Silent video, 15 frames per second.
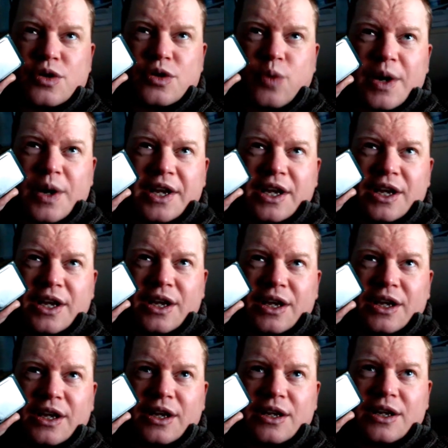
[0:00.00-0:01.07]

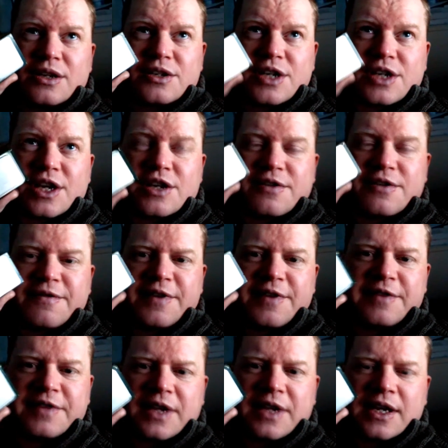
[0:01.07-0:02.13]

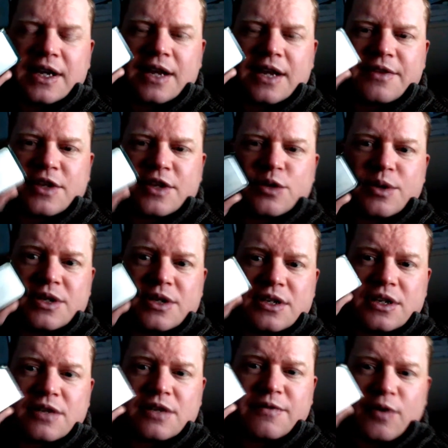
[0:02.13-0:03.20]
2650 and the
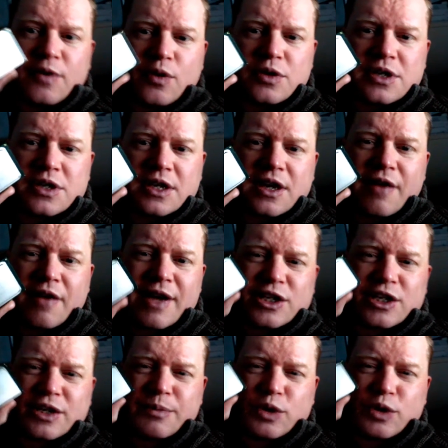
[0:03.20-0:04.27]
2640 are
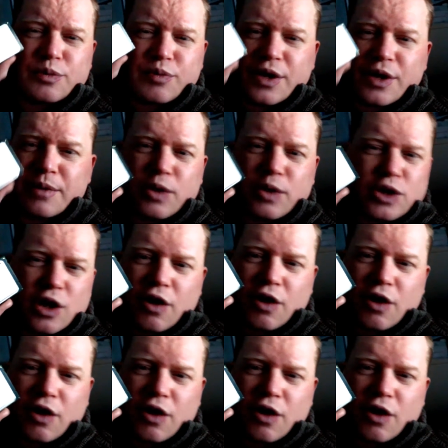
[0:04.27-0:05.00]
actually much pretty much